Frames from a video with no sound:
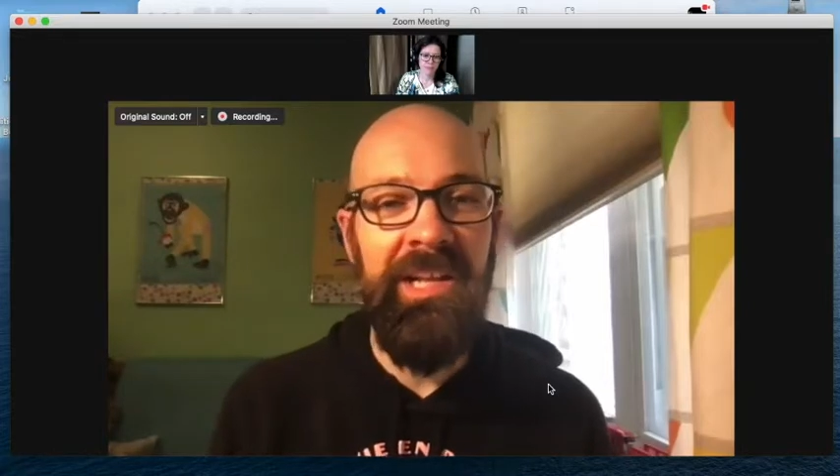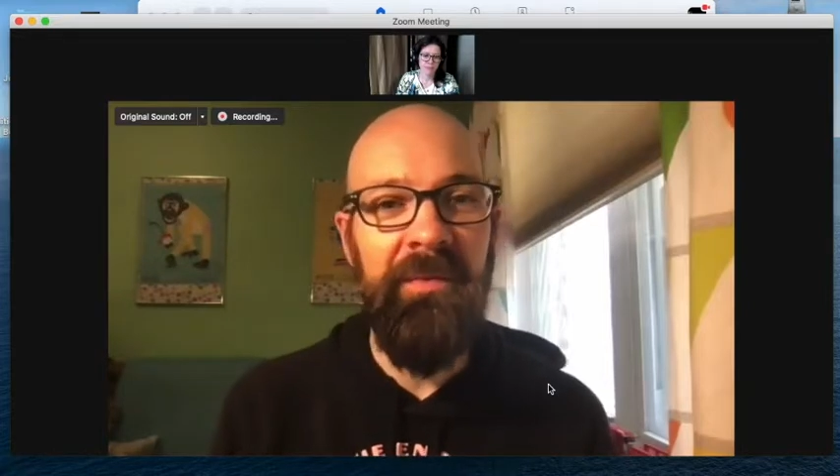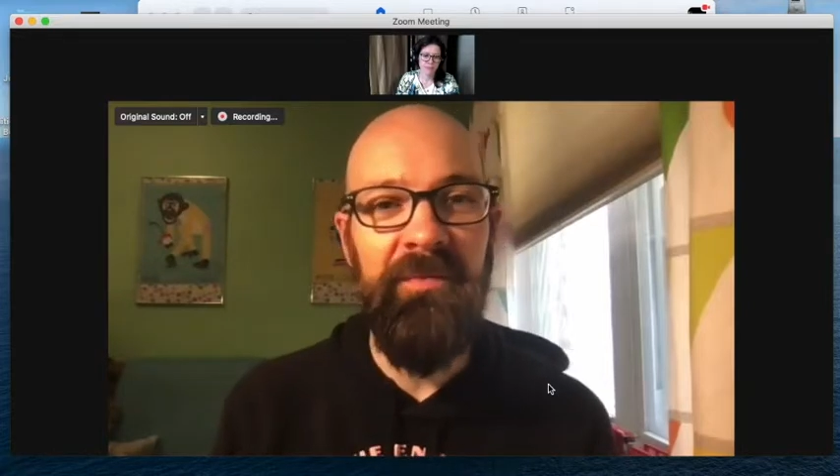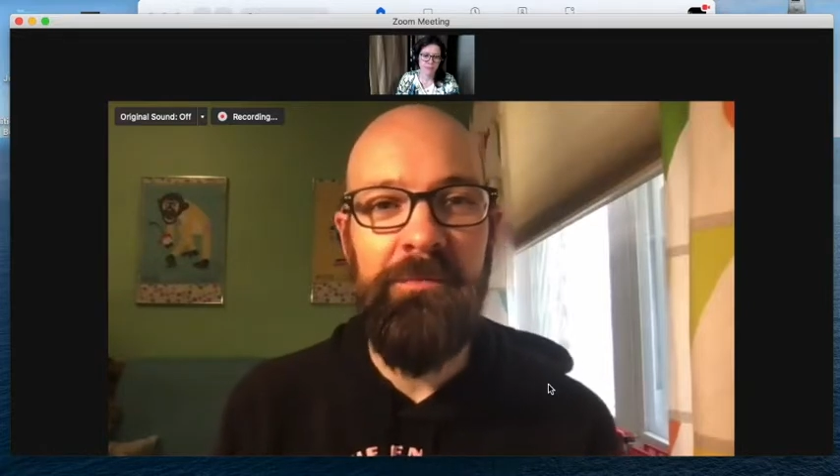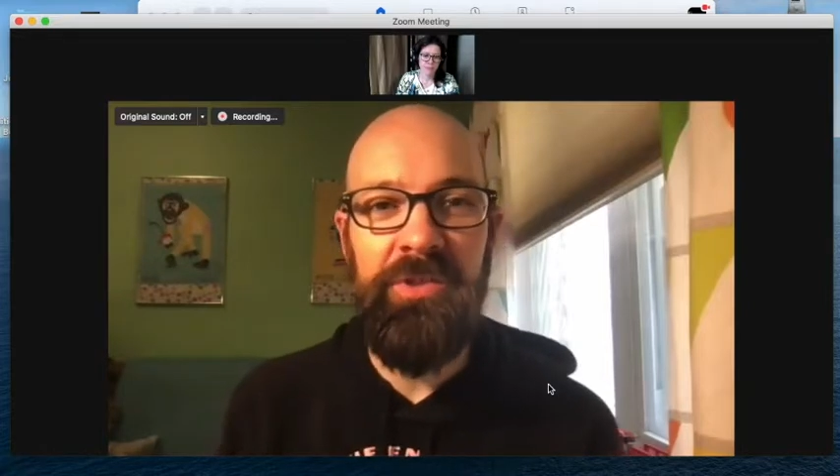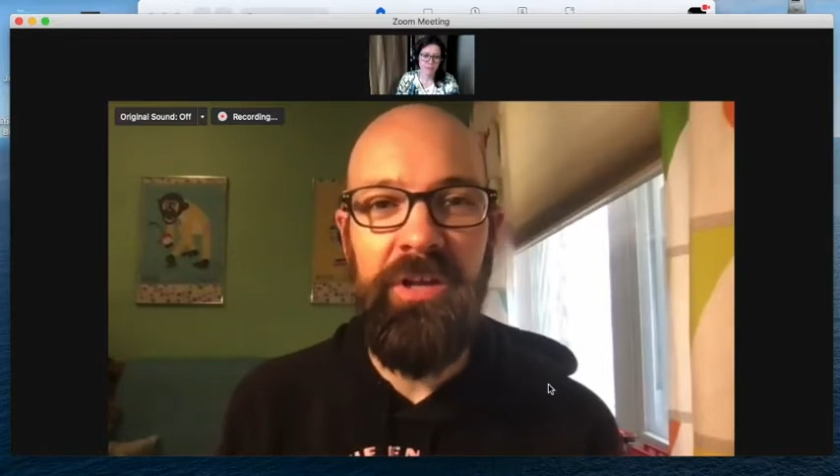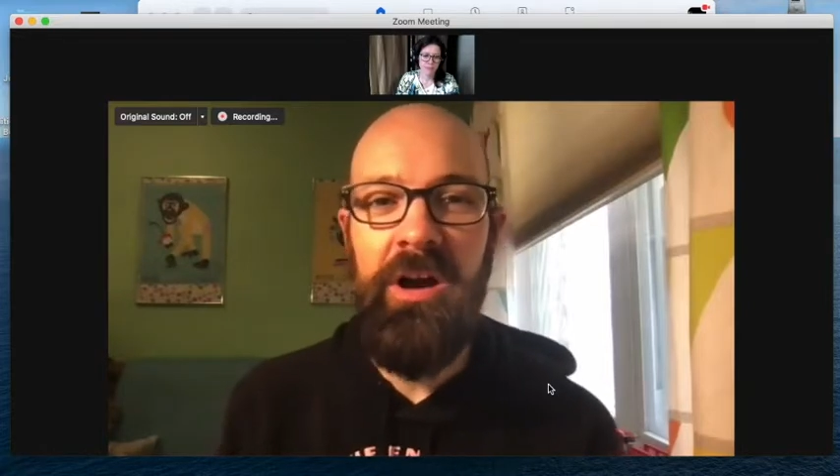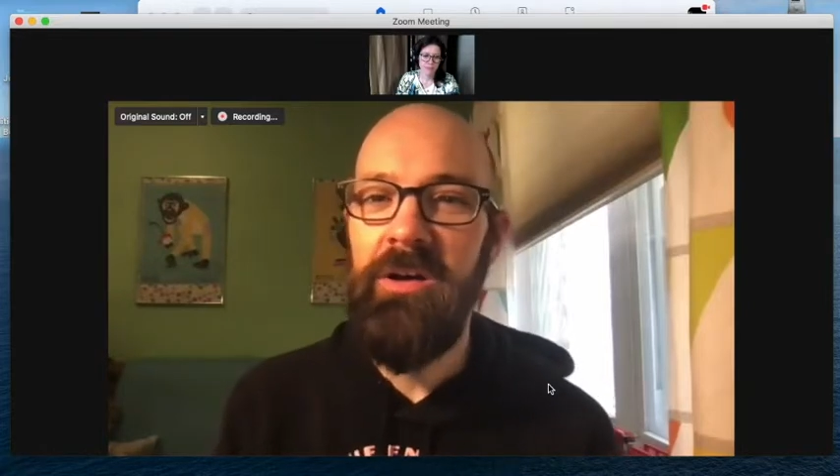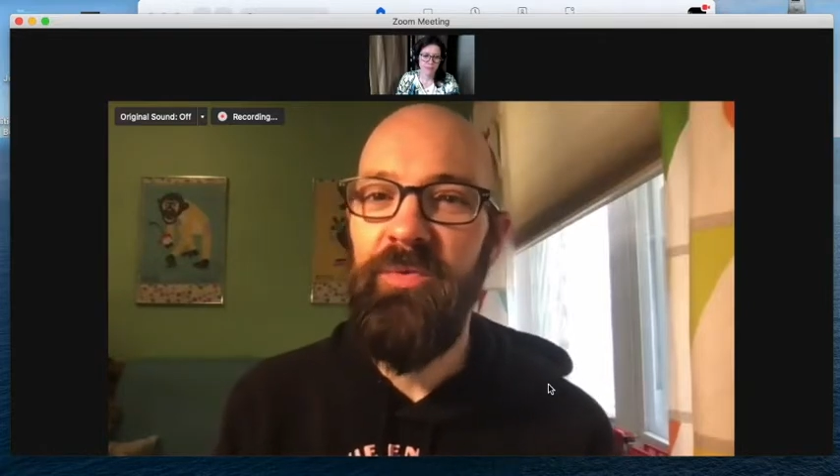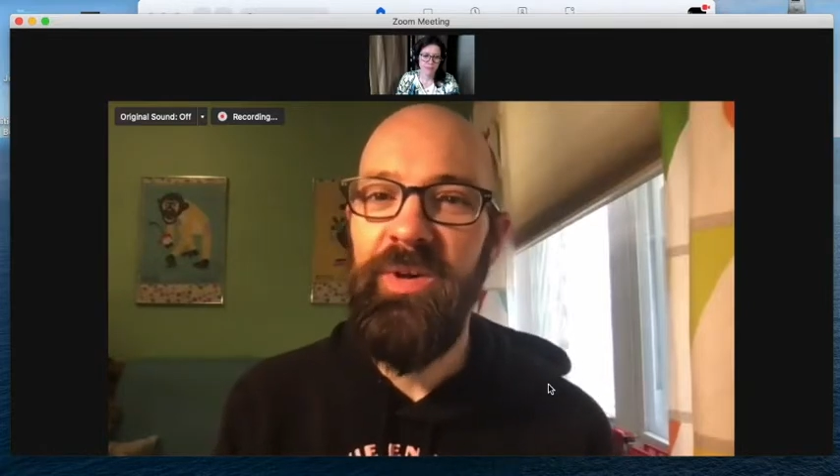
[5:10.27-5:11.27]
I'm from
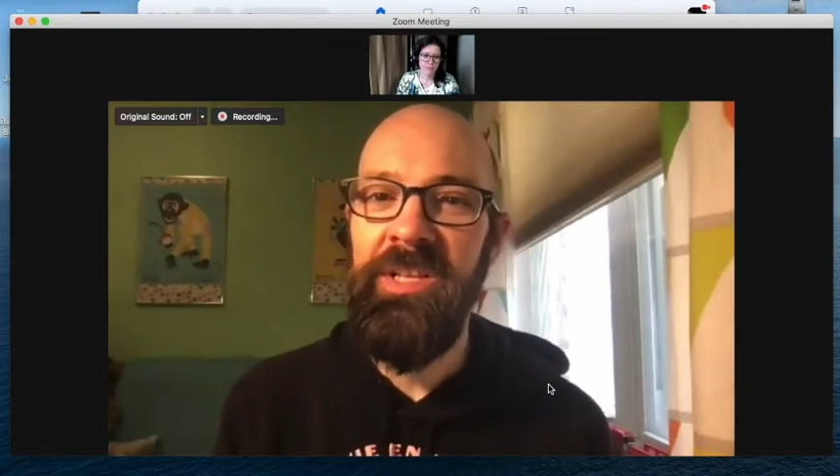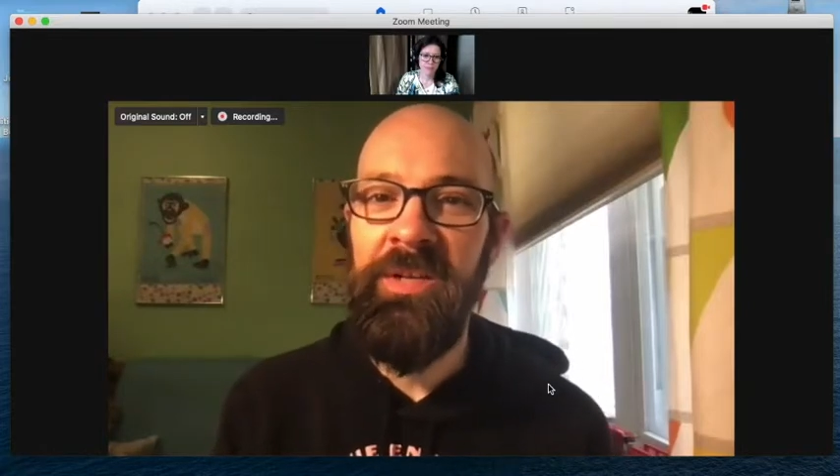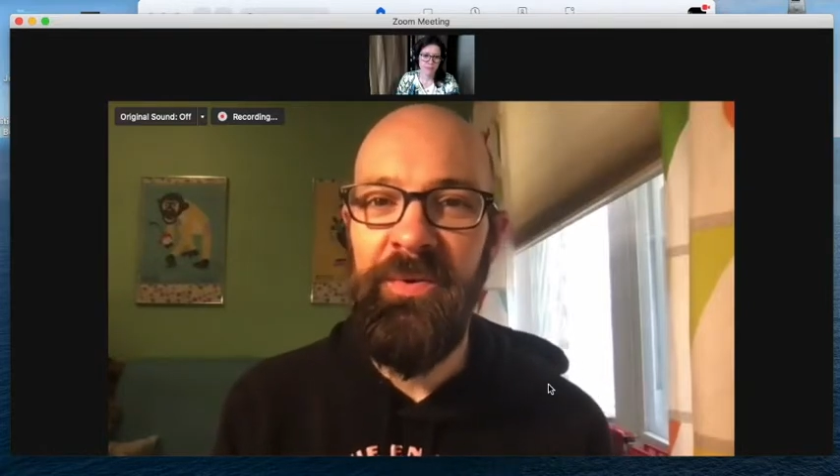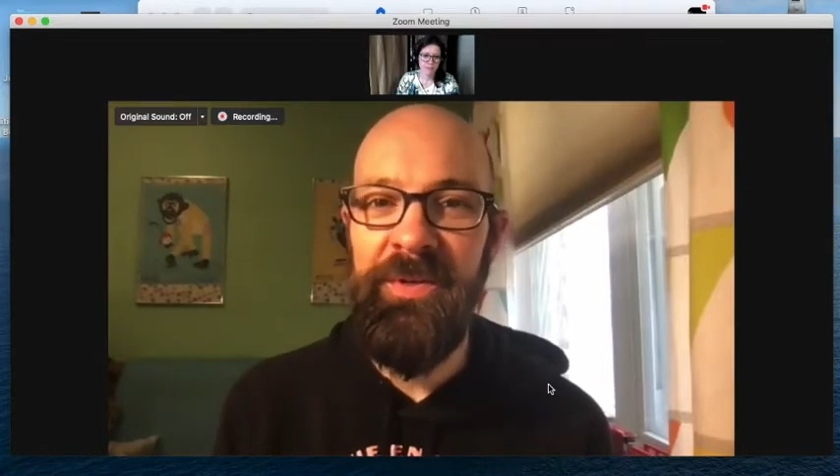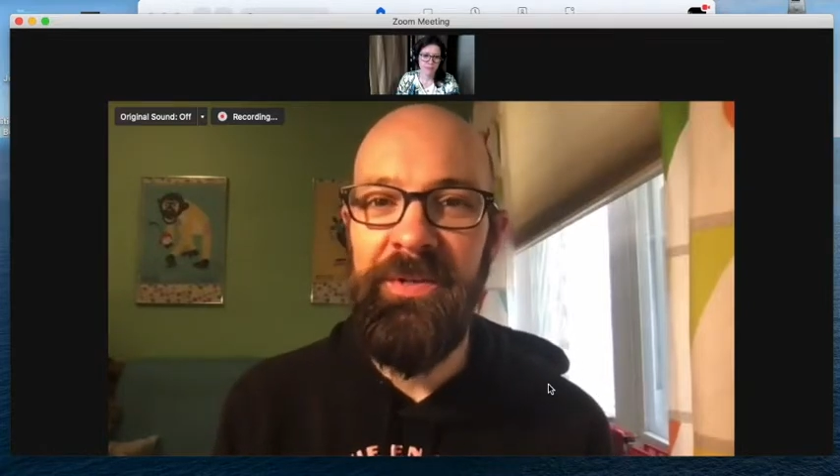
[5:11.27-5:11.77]
Chicago, Illinois.